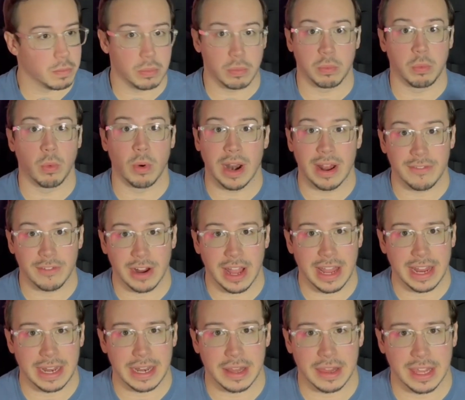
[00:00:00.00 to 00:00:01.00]
whatever I
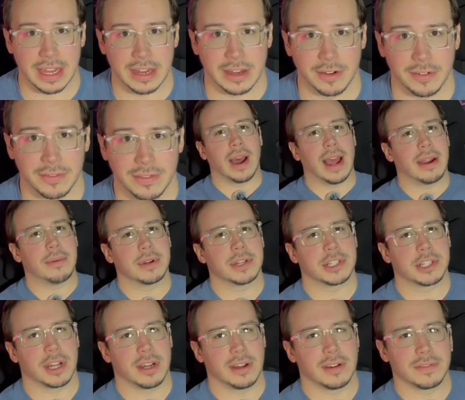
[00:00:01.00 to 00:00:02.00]
can think of. I
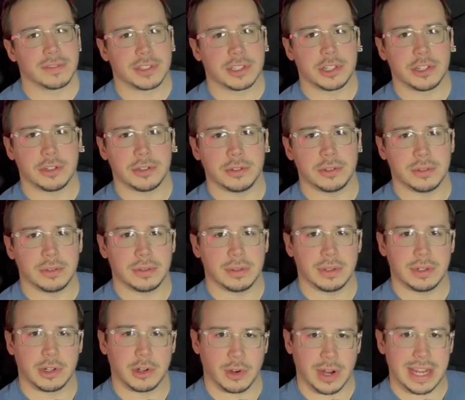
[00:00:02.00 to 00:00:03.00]
resolved to
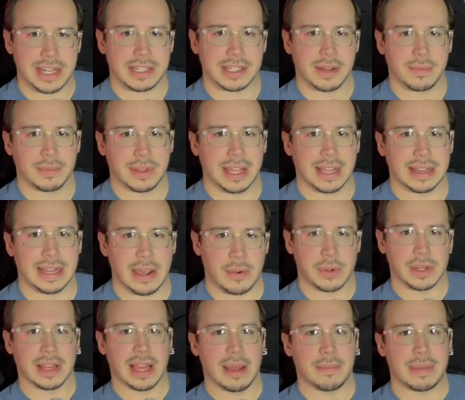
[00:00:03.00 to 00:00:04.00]
create something that
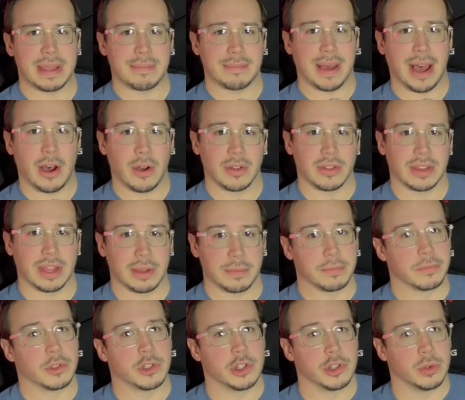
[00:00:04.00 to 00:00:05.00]
would let me mount them
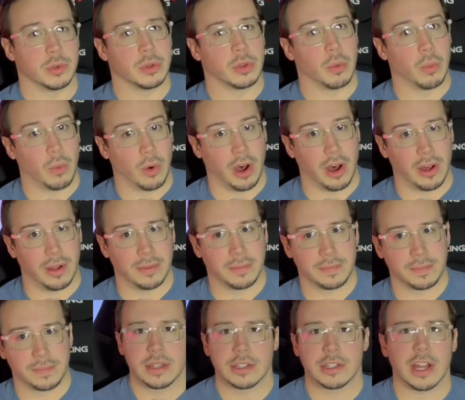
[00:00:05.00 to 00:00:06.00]
to the wall.
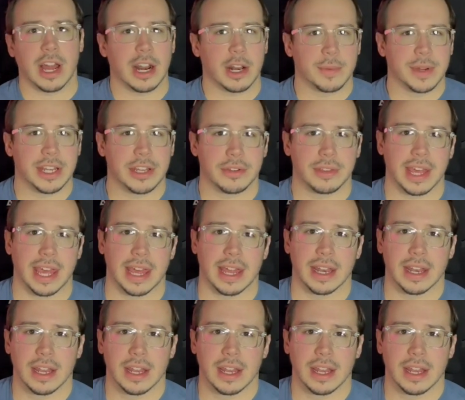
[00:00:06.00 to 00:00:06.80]
So how do we do that?